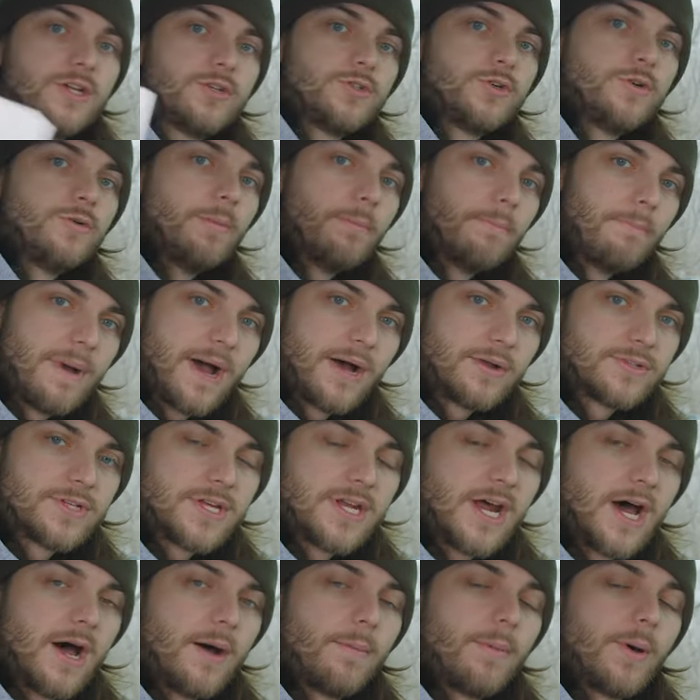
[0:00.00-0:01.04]
to mount
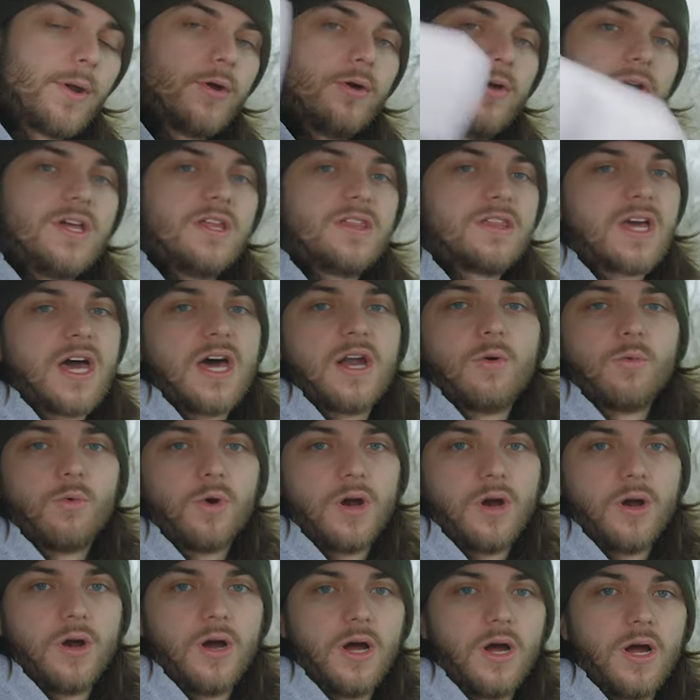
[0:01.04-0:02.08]
it up underneath kind of
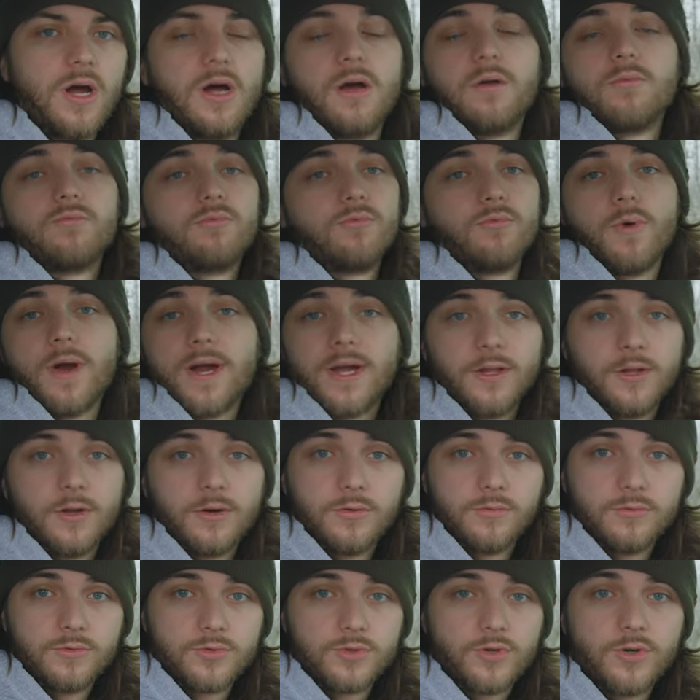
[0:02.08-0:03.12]
where a
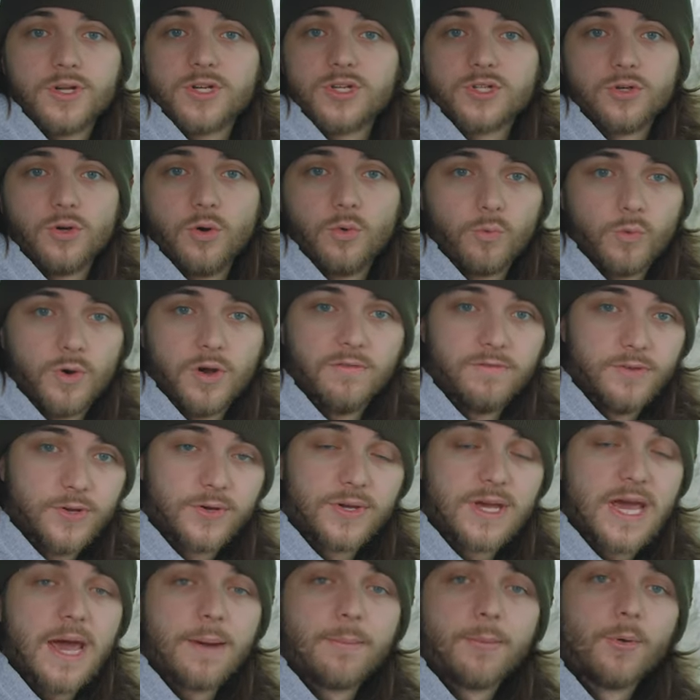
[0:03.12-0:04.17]
regular traditional rear view
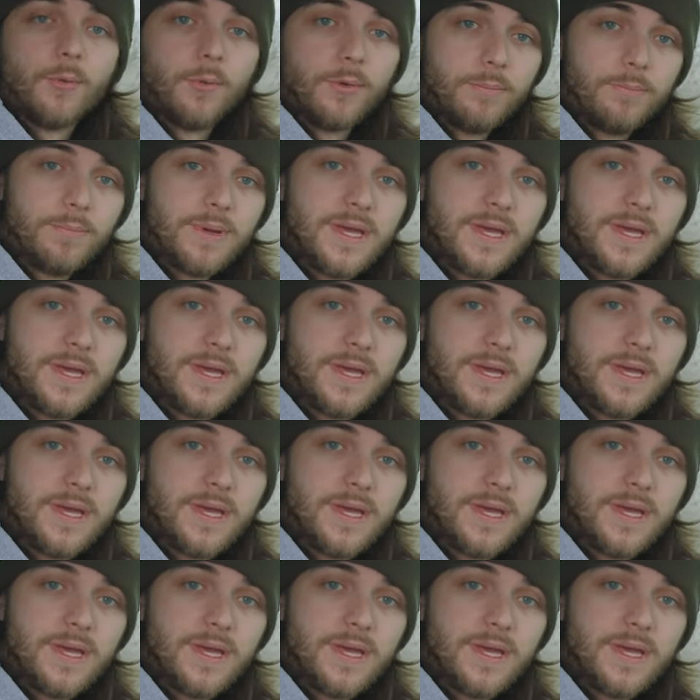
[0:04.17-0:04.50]
camera would